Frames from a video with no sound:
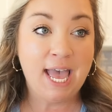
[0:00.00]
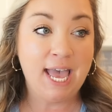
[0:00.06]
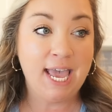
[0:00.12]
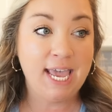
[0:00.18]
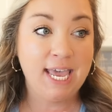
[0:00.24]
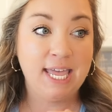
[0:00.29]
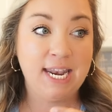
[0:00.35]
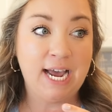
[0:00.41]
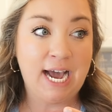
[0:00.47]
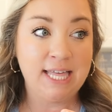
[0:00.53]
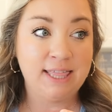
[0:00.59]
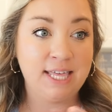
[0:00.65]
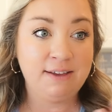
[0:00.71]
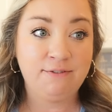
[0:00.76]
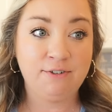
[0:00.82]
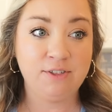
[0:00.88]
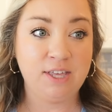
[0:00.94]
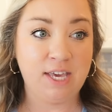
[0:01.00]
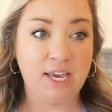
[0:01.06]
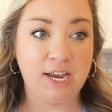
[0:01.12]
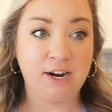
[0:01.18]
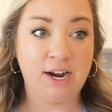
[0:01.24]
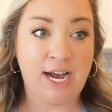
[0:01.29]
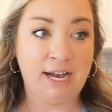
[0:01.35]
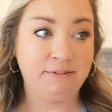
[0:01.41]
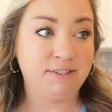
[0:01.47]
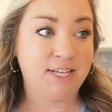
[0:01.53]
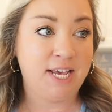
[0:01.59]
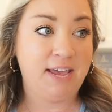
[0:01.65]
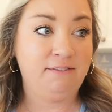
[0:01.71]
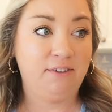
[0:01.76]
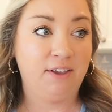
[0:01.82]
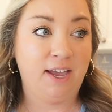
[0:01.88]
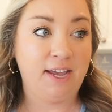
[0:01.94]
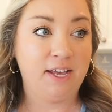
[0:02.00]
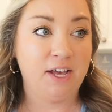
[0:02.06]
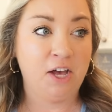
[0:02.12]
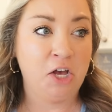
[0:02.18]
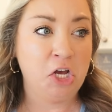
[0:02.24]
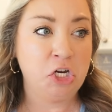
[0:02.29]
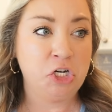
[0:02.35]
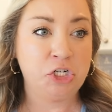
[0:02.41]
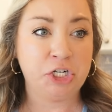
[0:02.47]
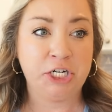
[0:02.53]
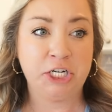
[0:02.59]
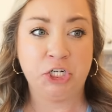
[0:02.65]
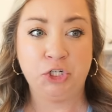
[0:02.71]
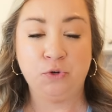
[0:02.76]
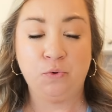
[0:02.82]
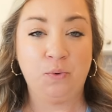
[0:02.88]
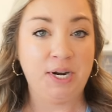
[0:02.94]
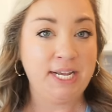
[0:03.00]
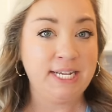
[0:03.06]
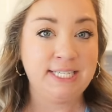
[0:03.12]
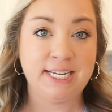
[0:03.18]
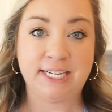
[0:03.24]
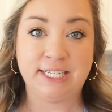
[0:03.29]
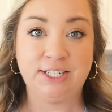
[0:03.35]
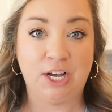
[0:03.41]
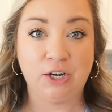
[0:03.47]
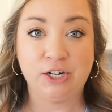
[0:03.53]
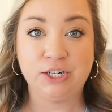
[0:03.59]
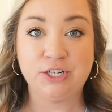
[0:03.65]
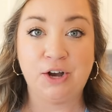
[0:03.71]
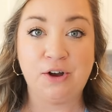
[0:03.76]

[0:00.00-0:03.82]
And I think for the year, I've saved like $126